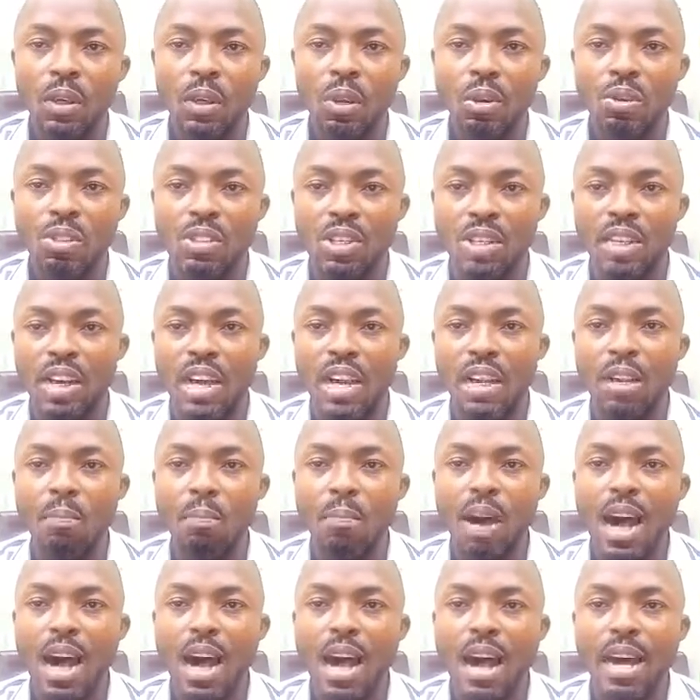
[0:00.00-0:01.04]
We see that
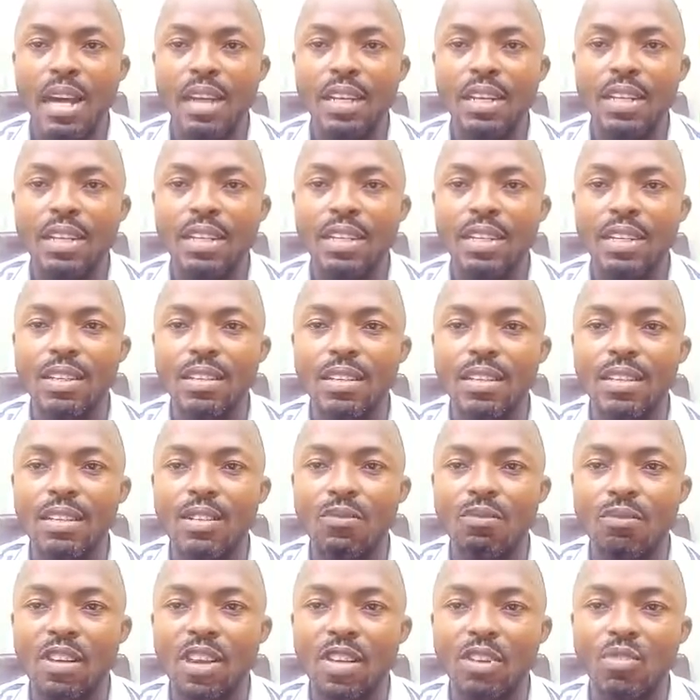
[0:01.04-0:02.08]
man
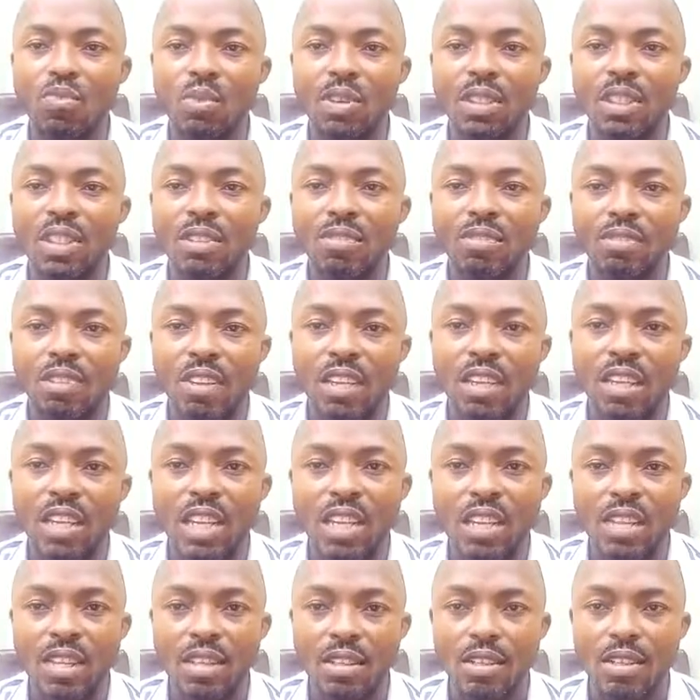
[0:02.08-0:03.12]
is faced with different
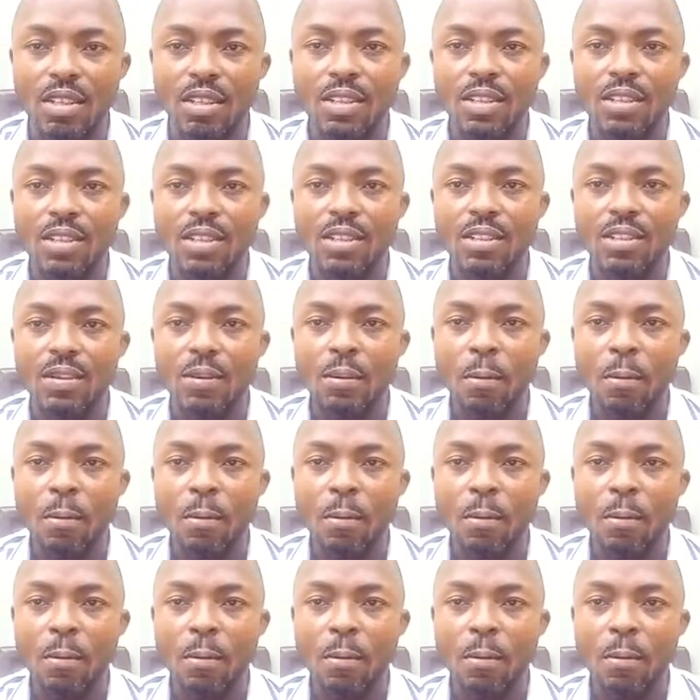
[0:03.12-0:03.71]
needs.